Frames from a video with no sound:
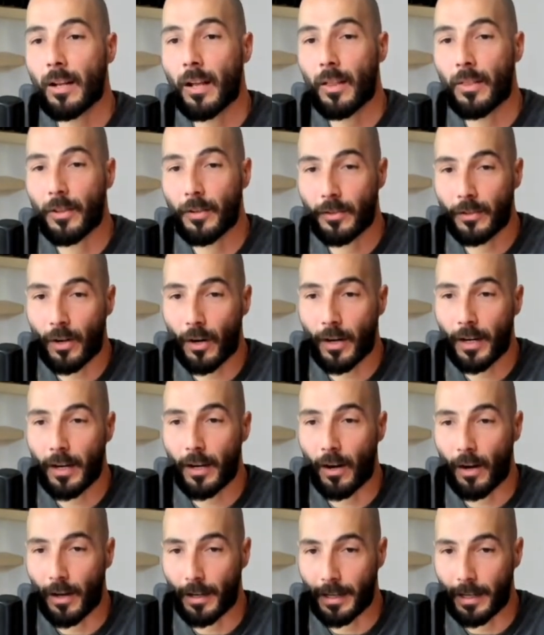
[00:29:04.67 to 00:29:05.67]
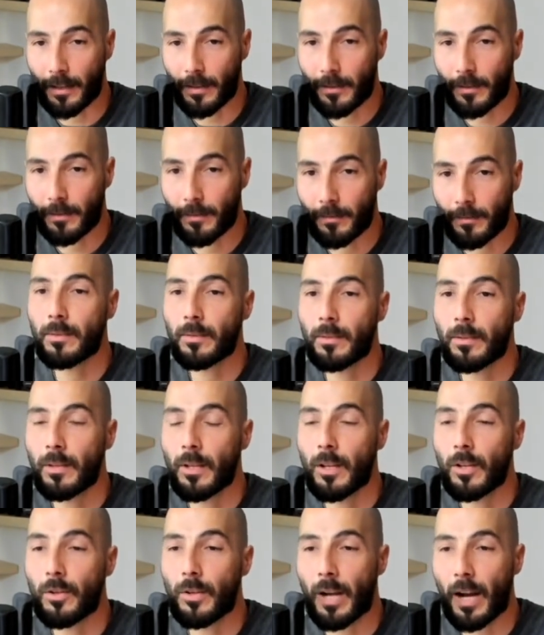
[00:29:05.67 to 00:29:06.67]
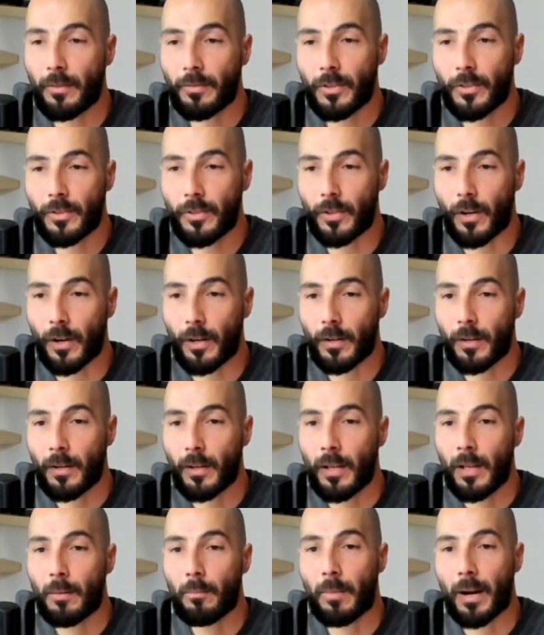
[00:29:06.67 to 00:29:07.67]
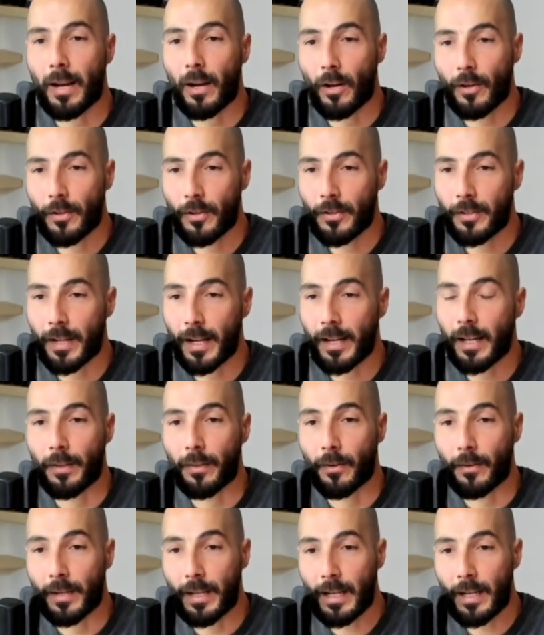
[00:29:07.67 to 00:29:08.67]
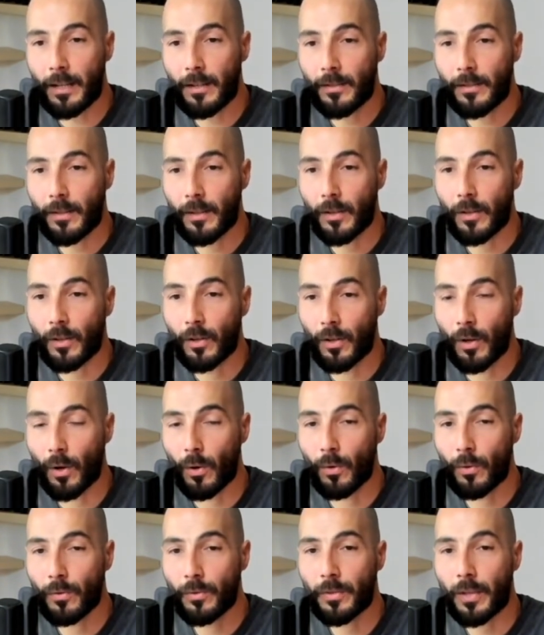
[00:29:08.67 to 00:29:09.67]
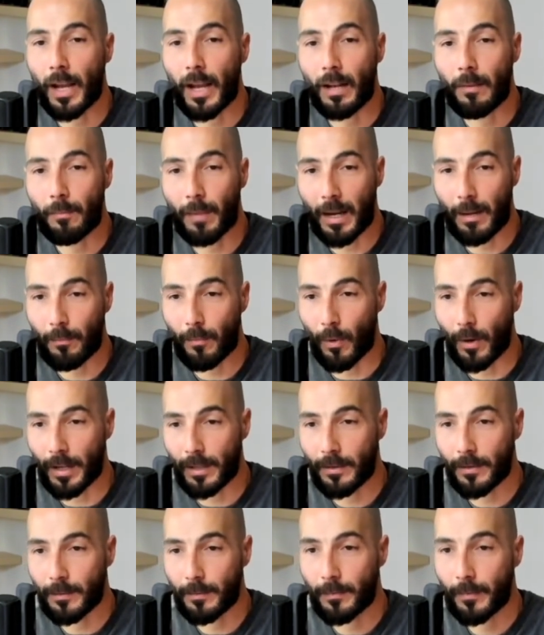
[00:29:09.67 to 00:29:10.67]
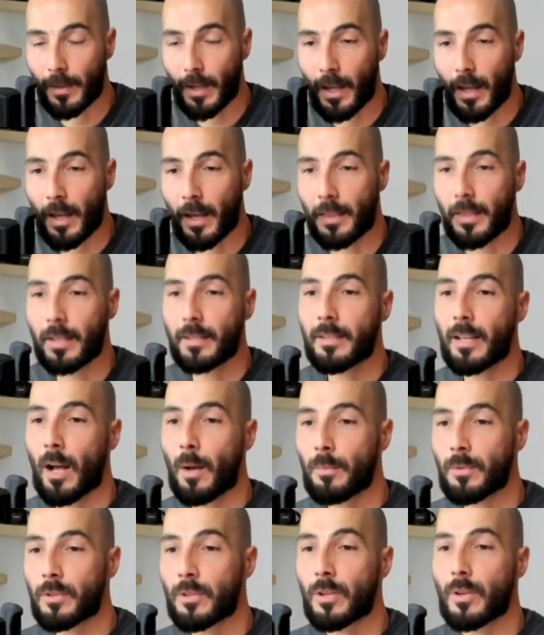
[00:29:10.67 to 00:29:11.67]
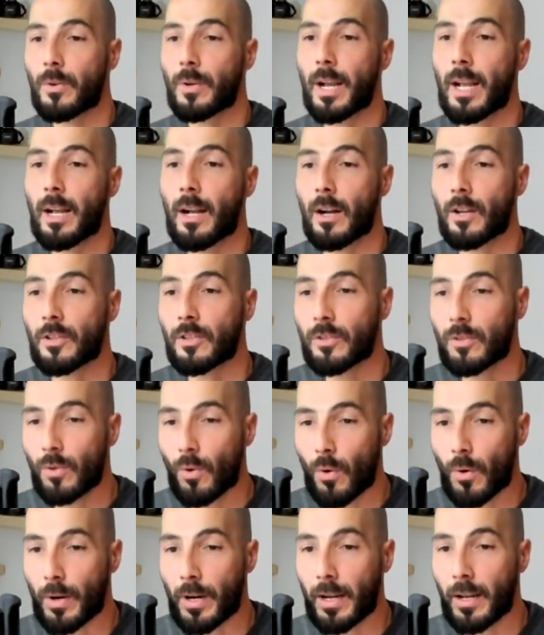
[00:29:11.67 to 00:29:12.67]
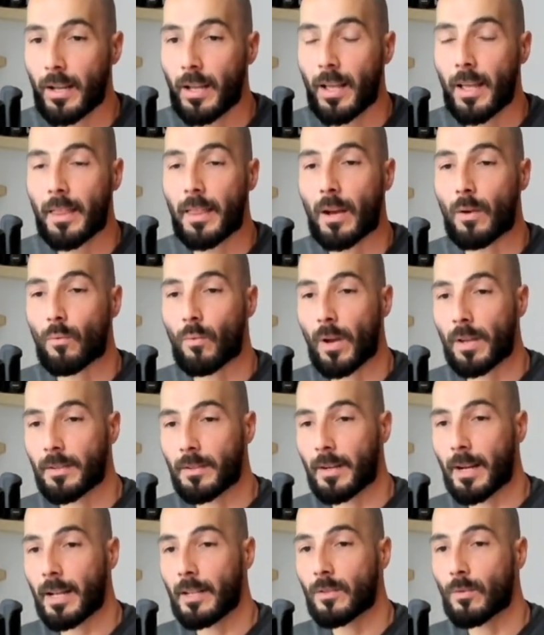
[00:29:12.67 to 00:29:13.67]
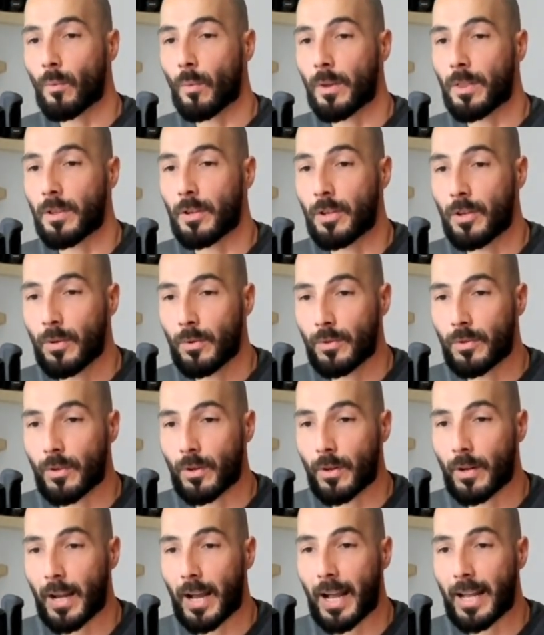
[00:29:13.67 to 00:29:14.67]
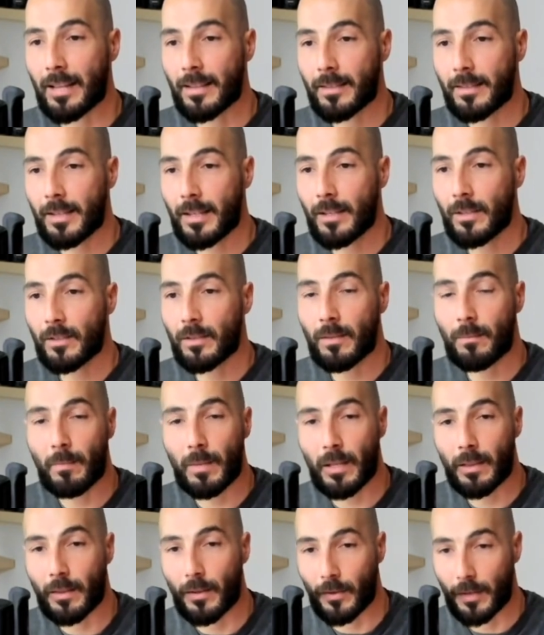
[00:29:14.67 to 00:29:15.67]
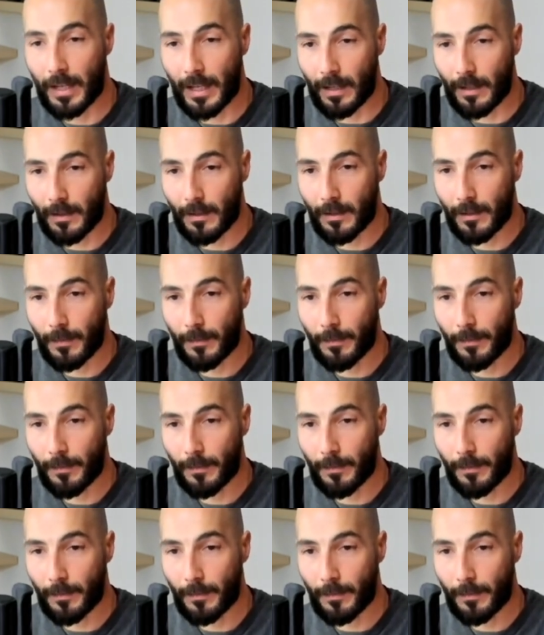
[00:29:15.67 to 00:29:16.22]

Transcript: the target audience. You have to start by understanding their needs, goals, and pain points. This helps to create a story that resonates with the user and seeks to meet their needs.